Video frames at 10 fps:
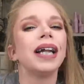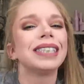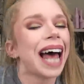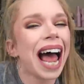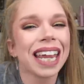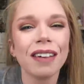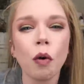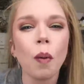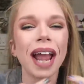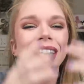but I give
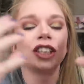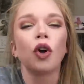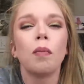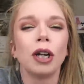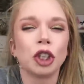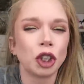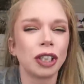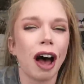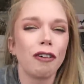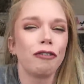away so much
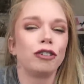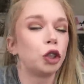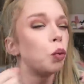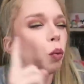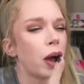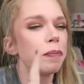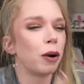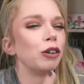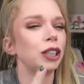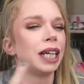stuff to one
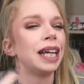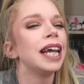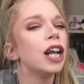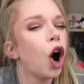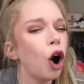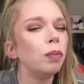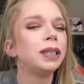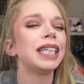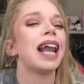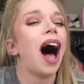person in
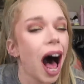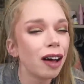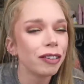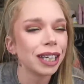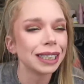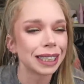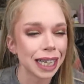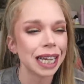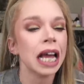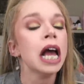hopes that
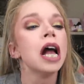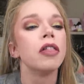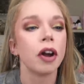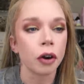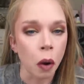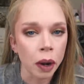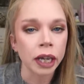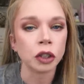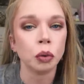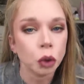obviously they're
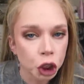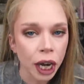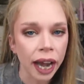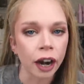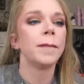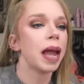going to share.